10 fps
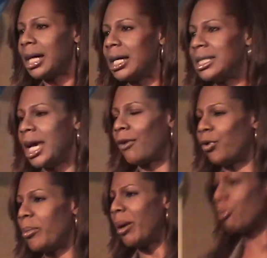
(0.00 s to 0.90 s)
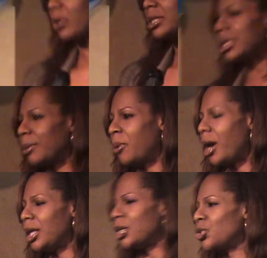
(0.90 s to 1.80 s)
a day of remembrance
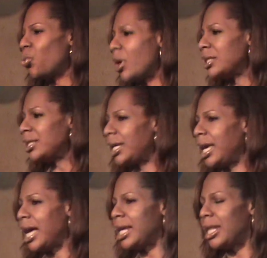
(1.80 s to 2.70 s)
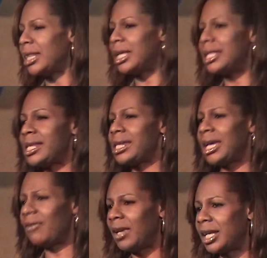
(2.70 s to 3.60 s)
upon us once again, and this
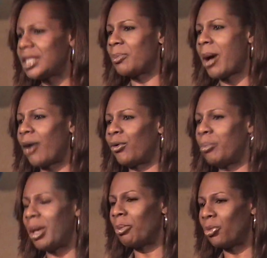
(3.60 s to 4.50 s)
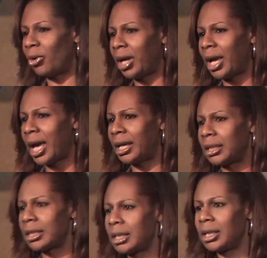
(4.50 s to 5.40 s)
evening is about remembering,
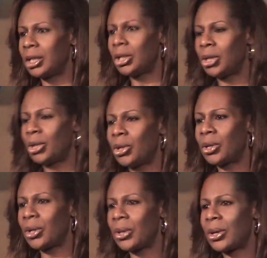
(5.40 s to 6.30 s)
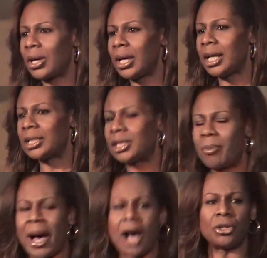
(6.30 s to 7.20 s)
and it's
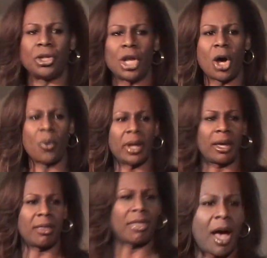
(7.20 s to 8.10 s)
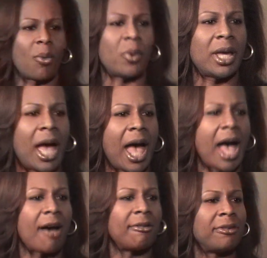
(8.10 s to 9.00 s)
about knowing that we
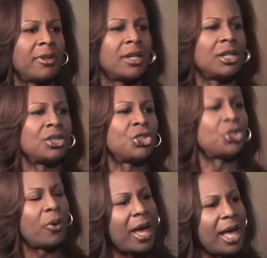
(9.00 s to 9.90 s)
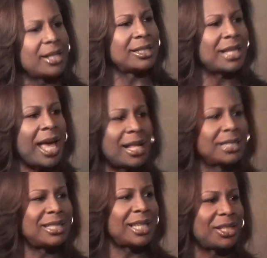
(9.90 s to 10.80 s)
have trans
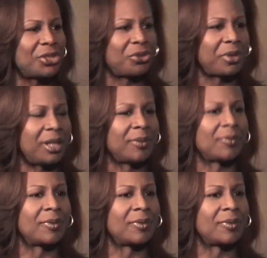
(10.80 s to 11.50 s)
ancestry